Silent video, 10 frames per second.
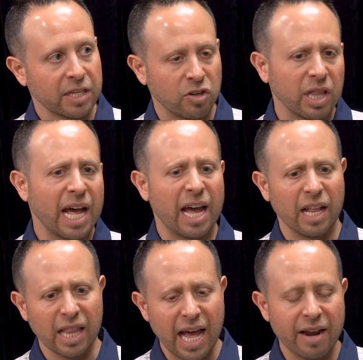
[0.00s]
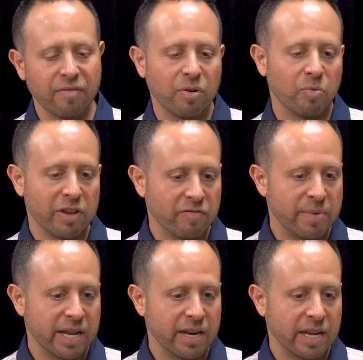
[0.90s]
So a lot of what we've
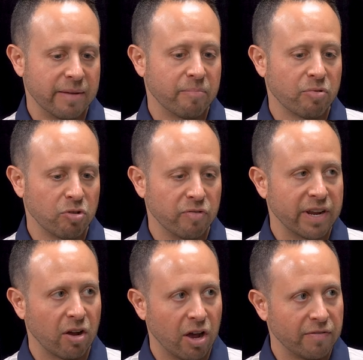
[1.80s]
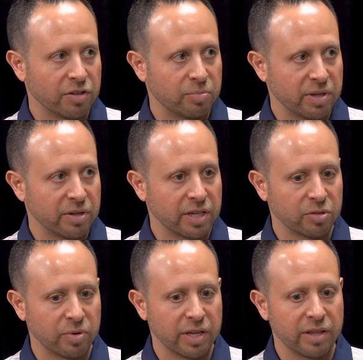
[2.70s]
been improving office
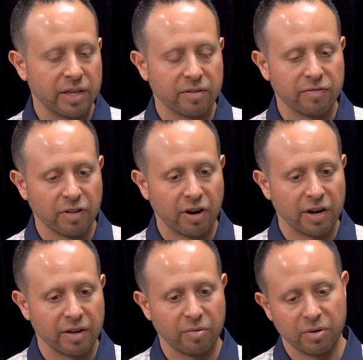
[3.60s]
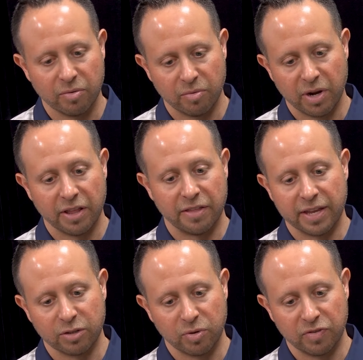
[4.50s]
buildings with in Florida, one of the
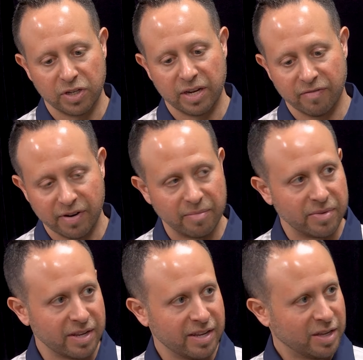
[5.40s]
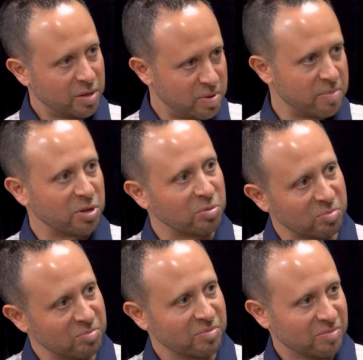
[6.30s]
things we've seen from the people
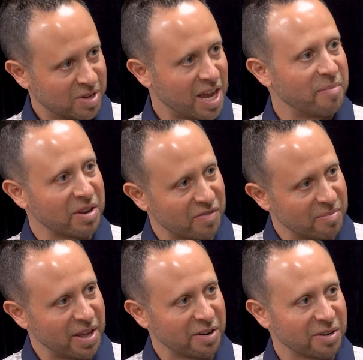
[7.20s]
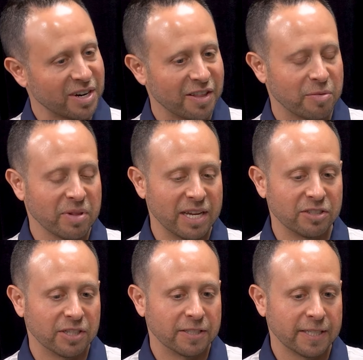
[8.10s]
coming from other
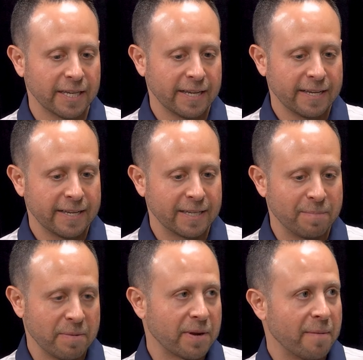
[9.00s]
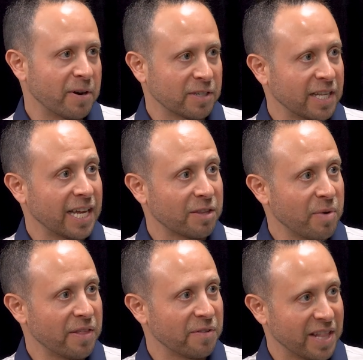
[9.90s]
places is people come here because they like the
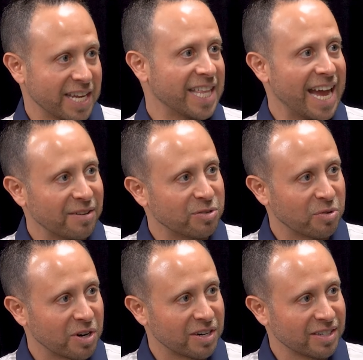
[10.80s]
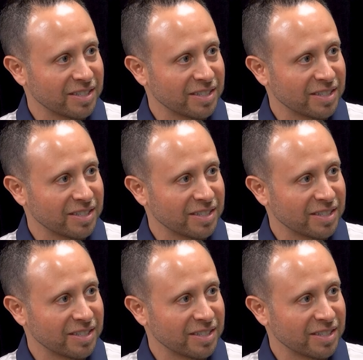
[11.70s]
weather, they like the outdoor,